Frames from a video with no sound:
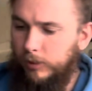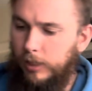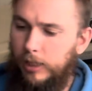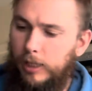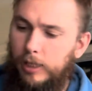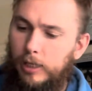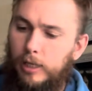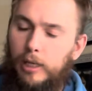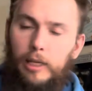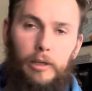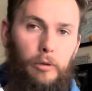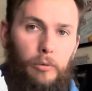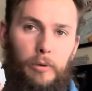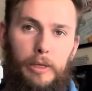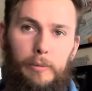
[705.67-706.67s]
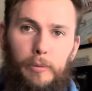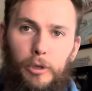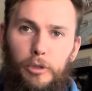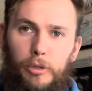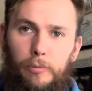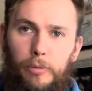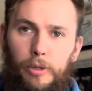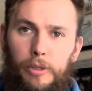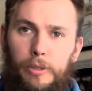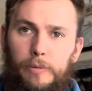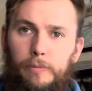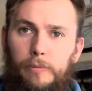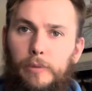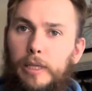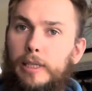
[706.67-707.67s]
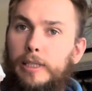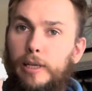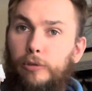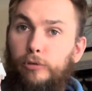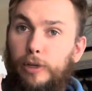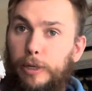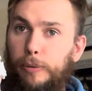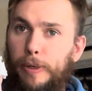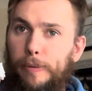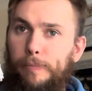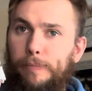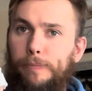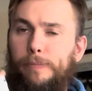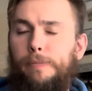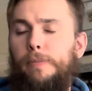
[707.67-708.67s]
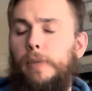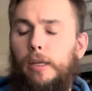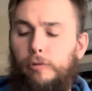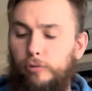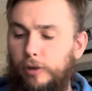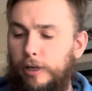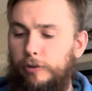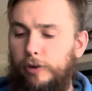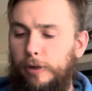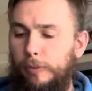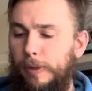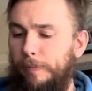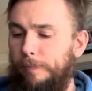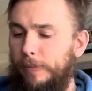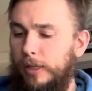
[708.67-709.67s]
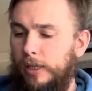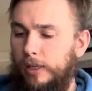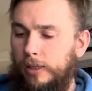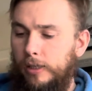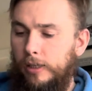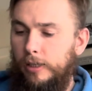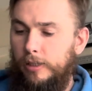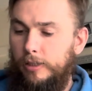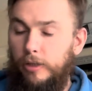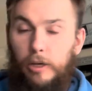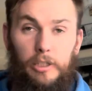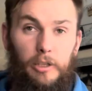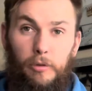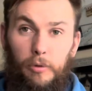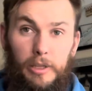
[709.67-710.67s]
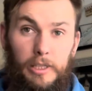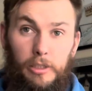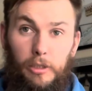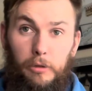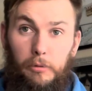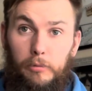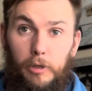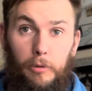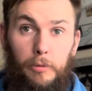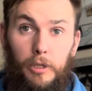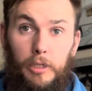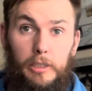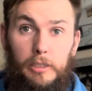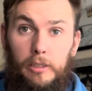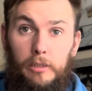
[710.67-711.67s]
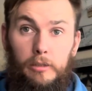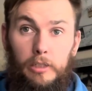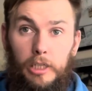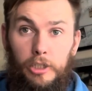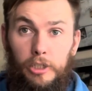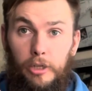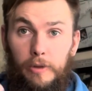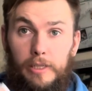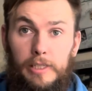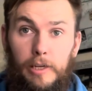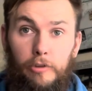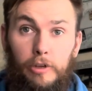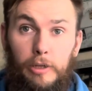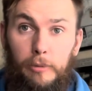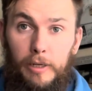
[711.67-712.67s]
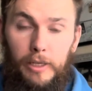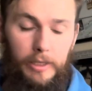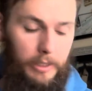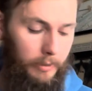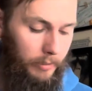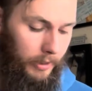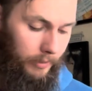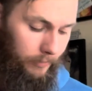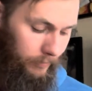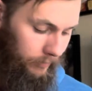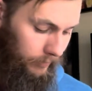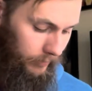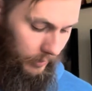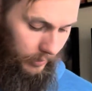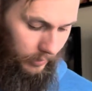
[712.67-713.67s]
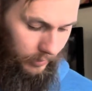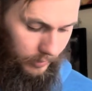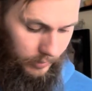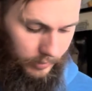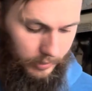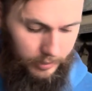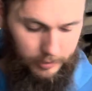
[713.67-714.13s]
And a little Wii Motion Plus. These sell really well. Really, really well. So I don't know what they do, I'll be honest. I just know they sell really well on eBay. So,